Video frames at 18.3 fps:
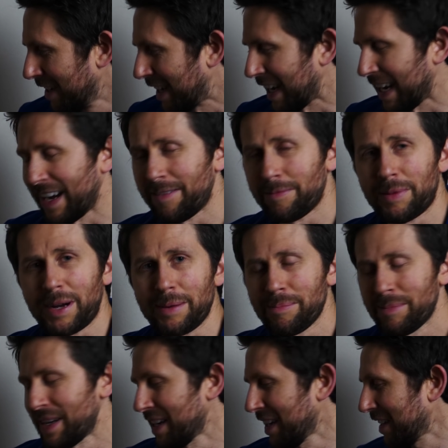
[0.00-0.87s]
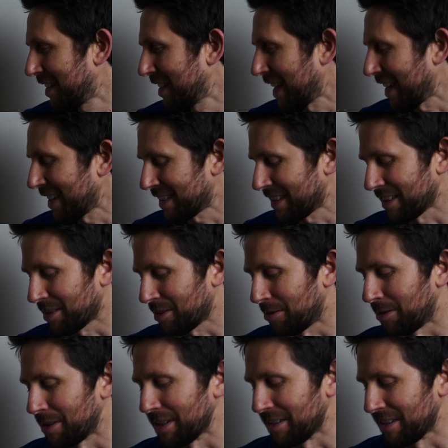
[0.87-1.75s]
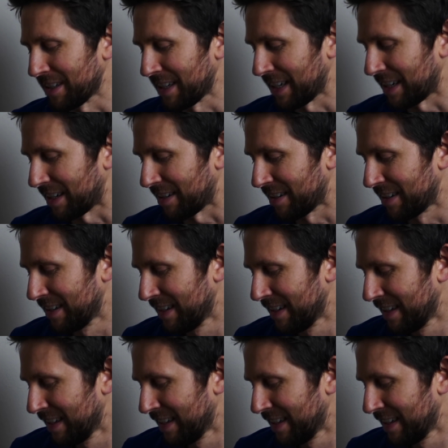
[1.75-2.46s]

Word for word: I have my mini Tesla coil here,